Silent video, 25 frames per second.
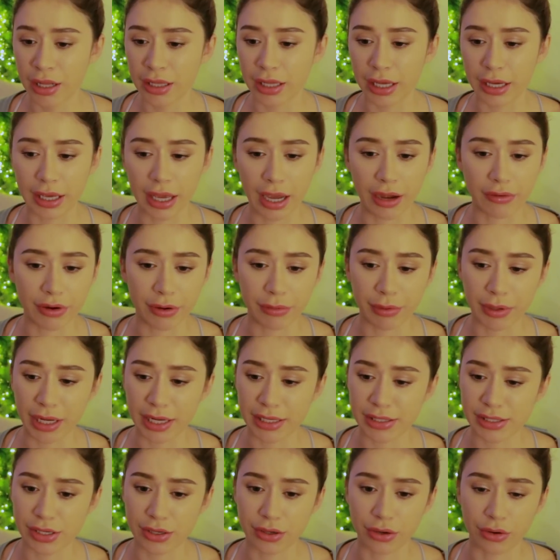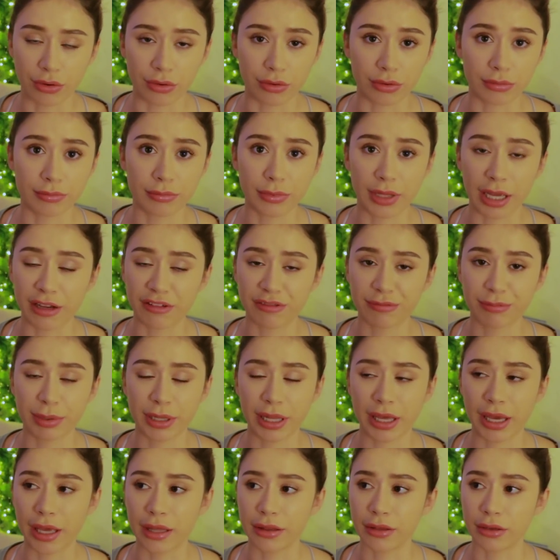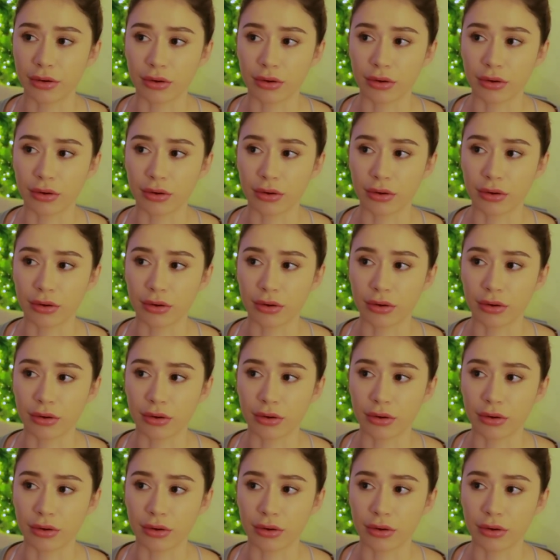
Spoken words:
Like everyone has their own life plan,